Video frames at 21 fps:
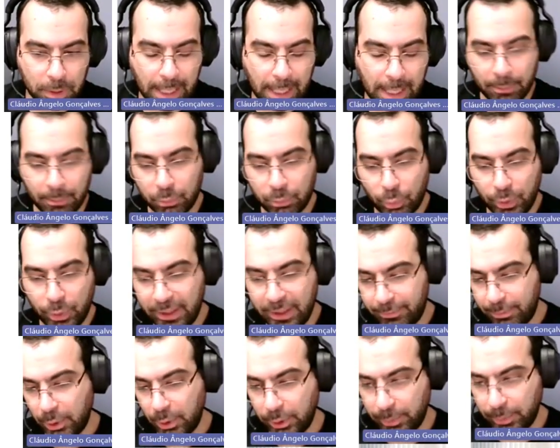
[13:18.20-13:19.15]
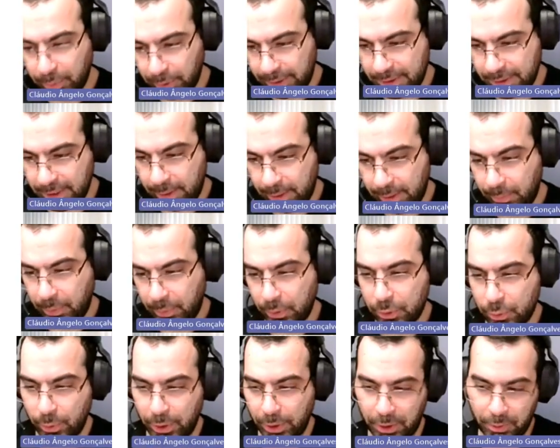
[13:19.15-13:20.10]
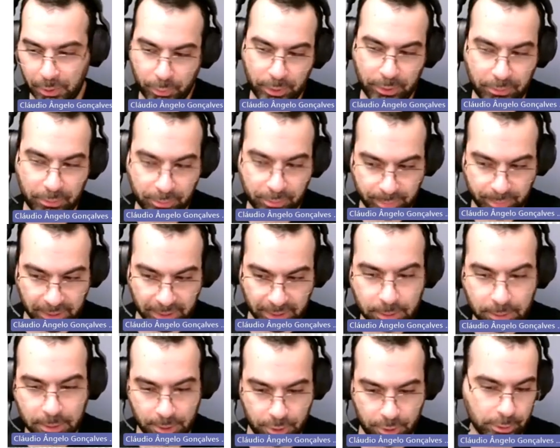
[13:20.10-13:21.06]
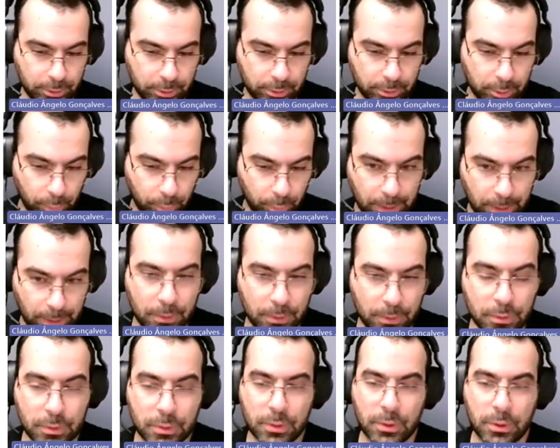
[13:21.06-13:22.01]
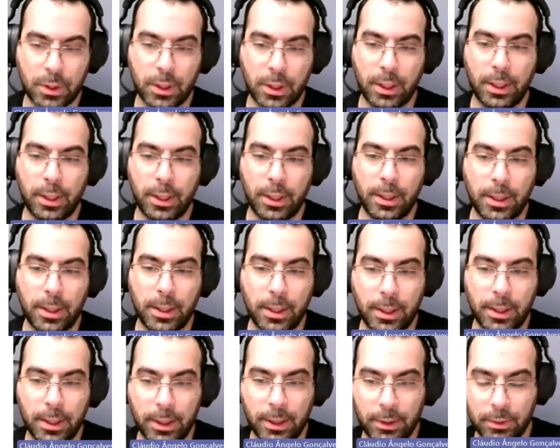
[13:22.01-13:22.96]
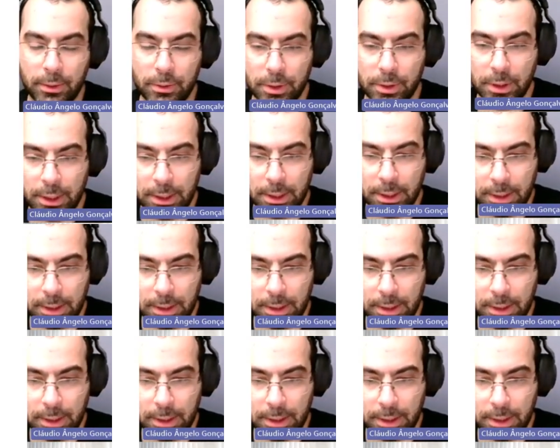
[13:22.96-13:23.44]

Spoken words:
yeah, we have multiple examples where we've built digital twins, and